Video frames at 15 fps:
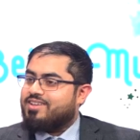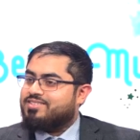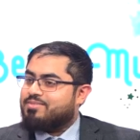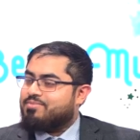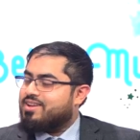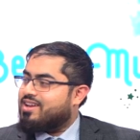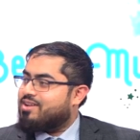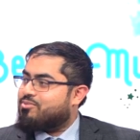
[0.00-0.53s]
there
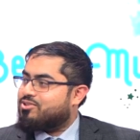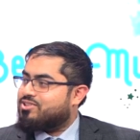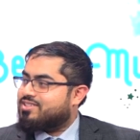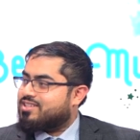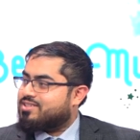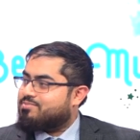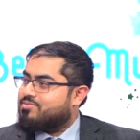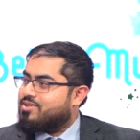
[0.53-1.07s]
been any
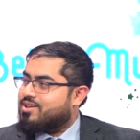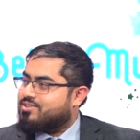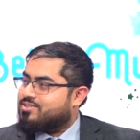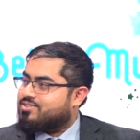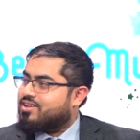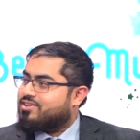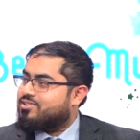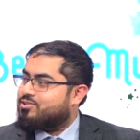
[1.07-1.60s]
projects that
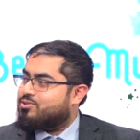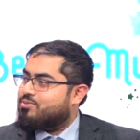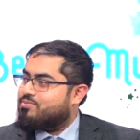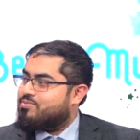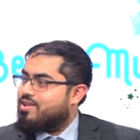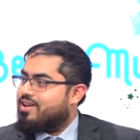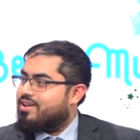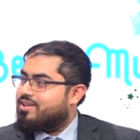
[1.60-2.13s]
started
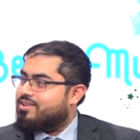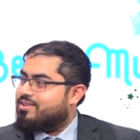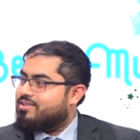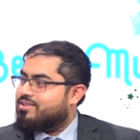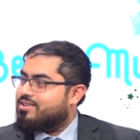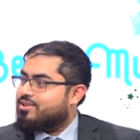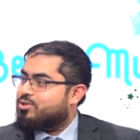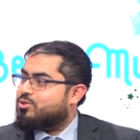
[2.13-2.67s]

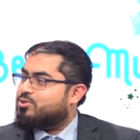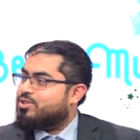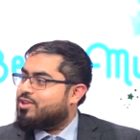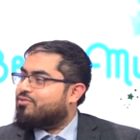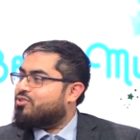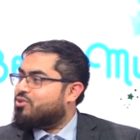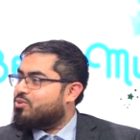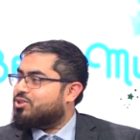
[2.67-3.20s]
to see
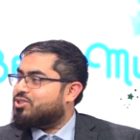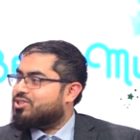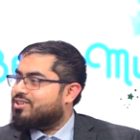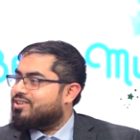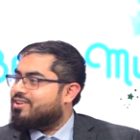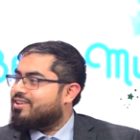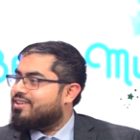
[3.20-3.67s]
fruition